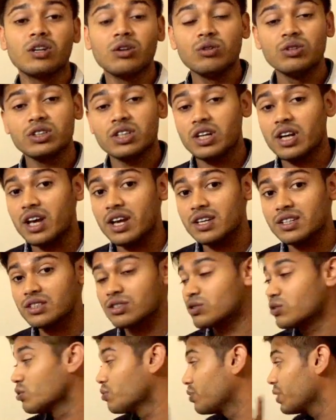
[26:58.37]
The
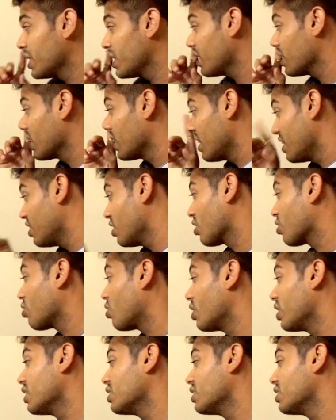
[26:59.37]
conclusion has to be